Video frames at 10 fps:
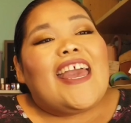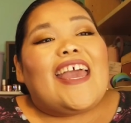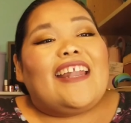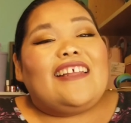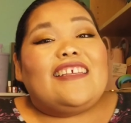
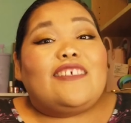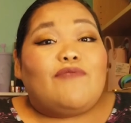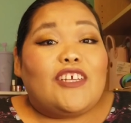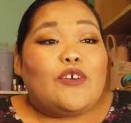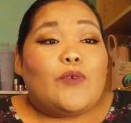And in this
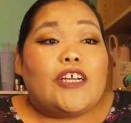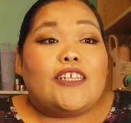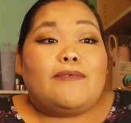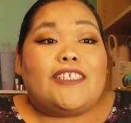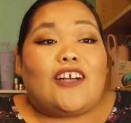video, we're going to
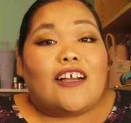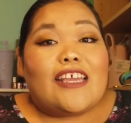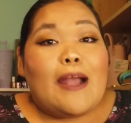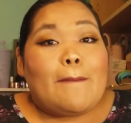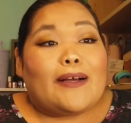be
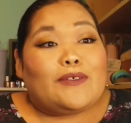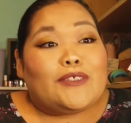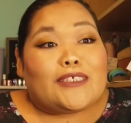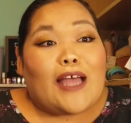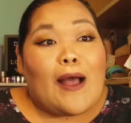talking about
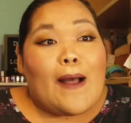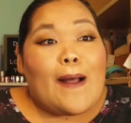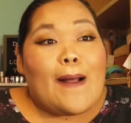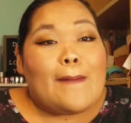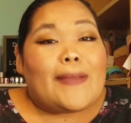
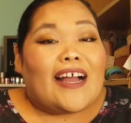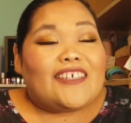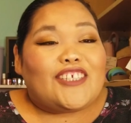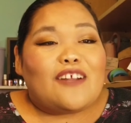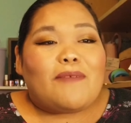some
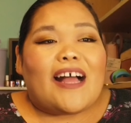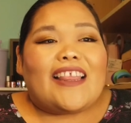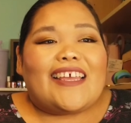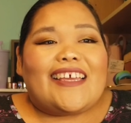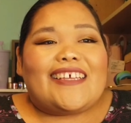eyeshadow
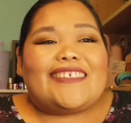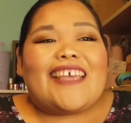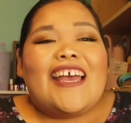palettes.